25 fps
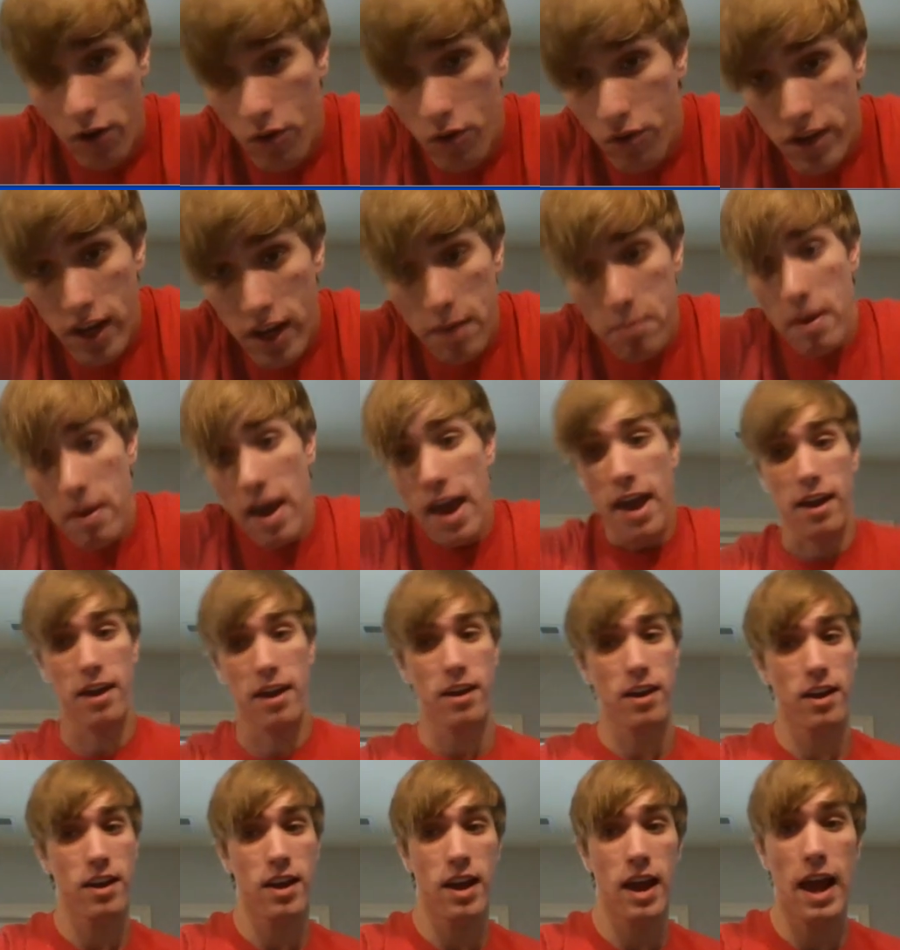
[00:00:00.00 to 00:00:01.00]
I don't take back.
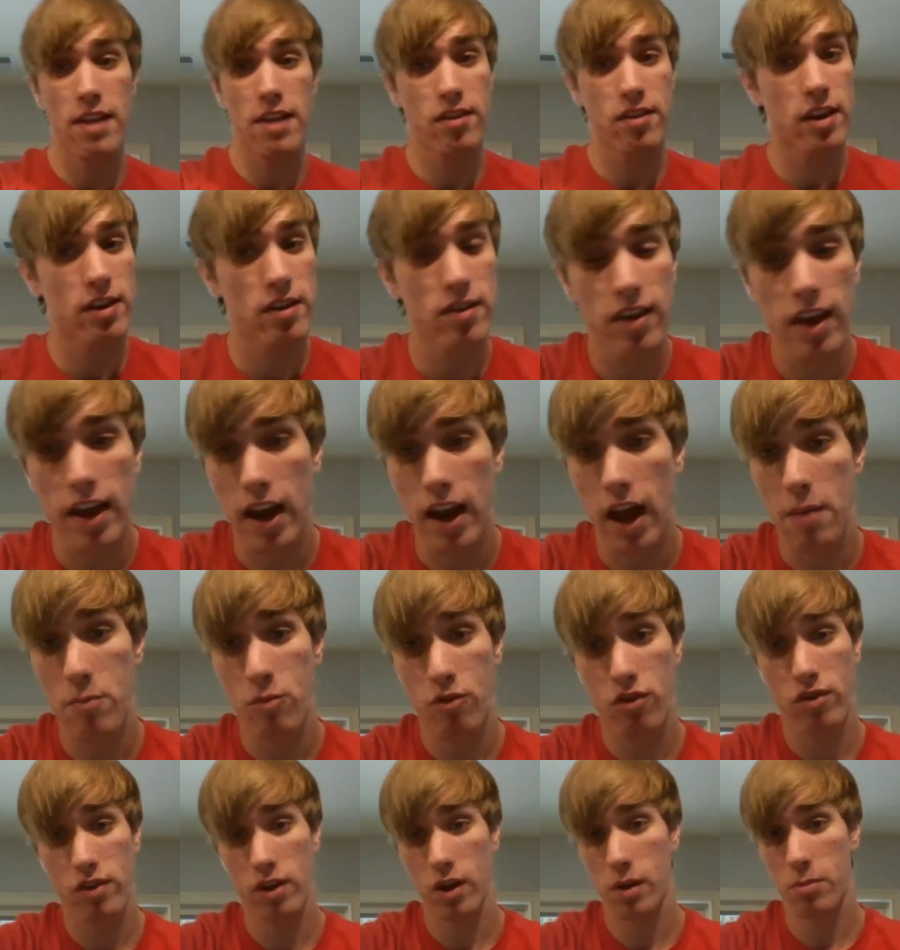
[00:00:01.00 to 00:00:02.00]
As I said, I'm
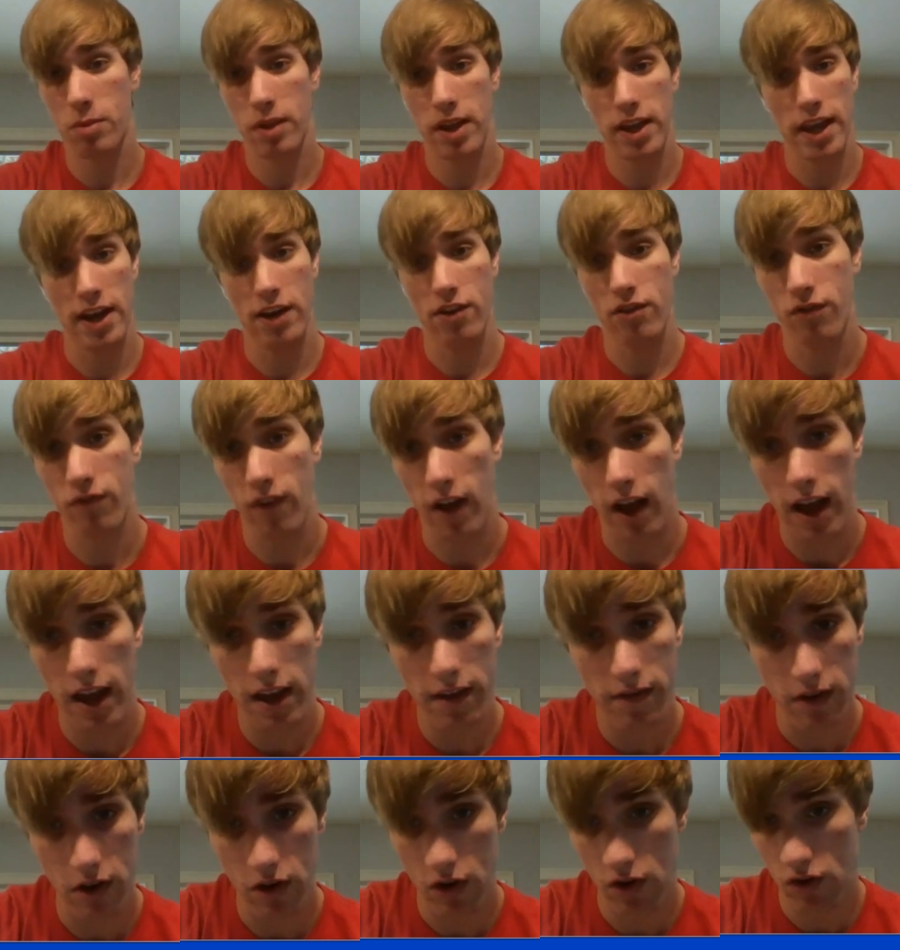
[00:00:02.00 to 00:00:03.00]
just going to play
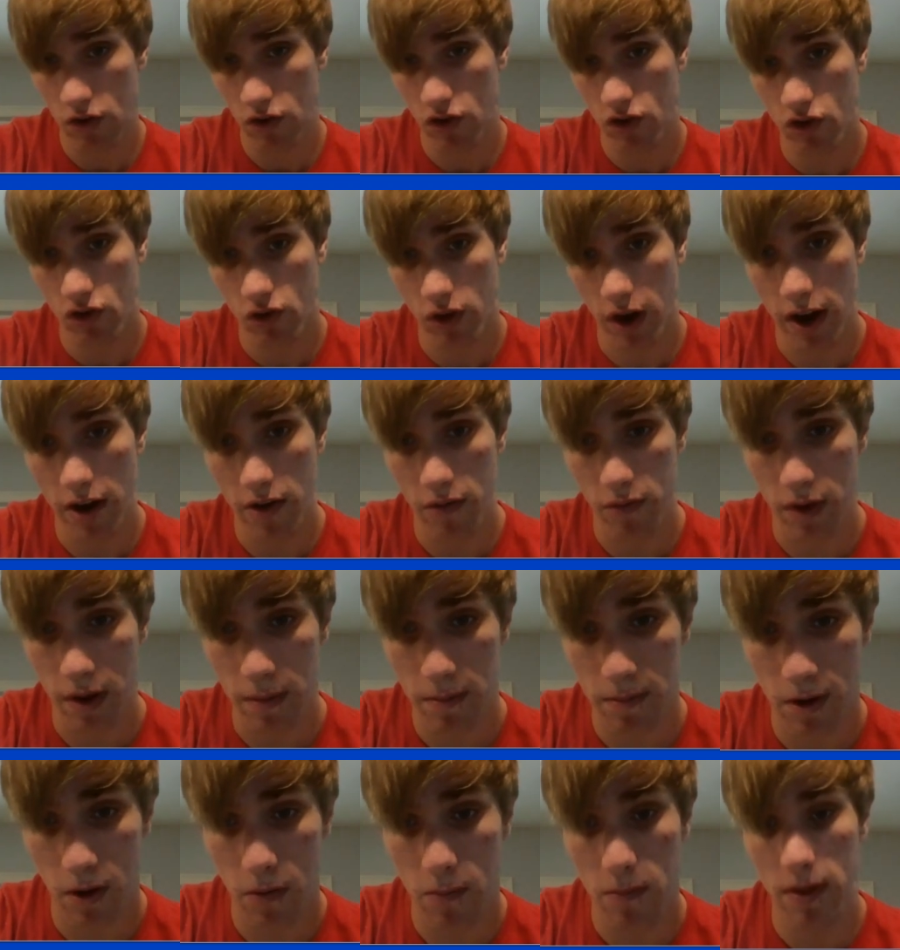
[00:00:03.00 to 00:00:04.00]
h5 and just try and
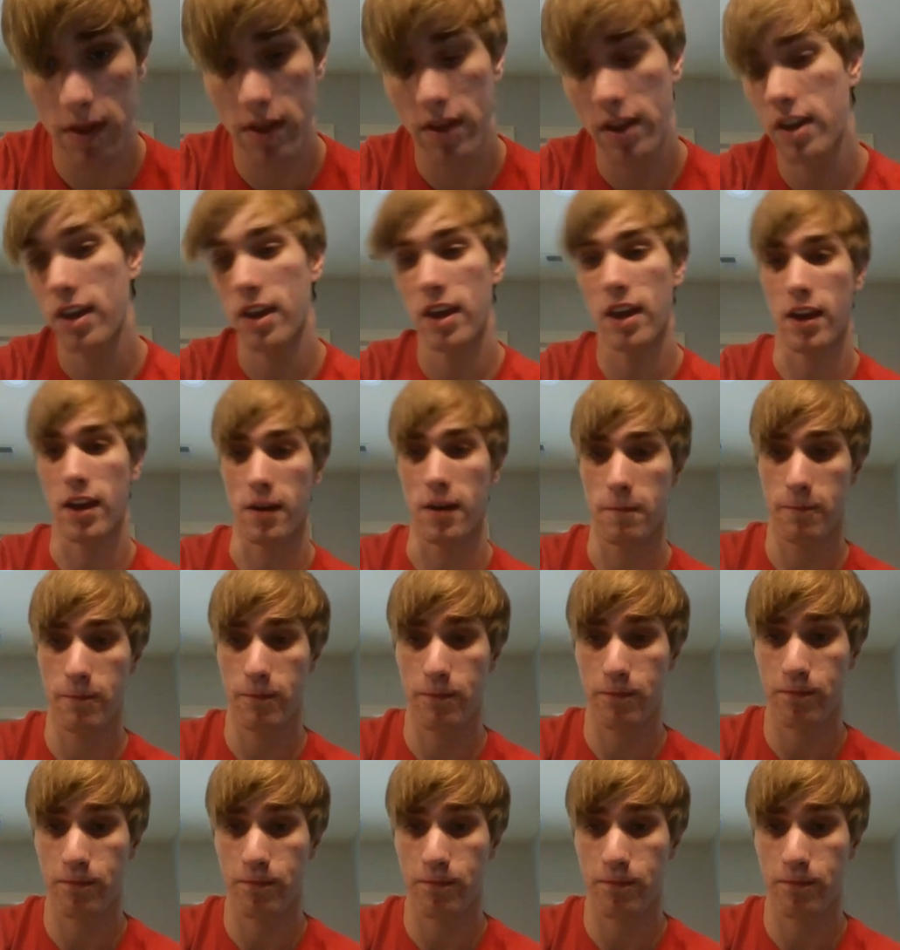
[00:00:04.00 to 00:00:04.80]
rip open the king.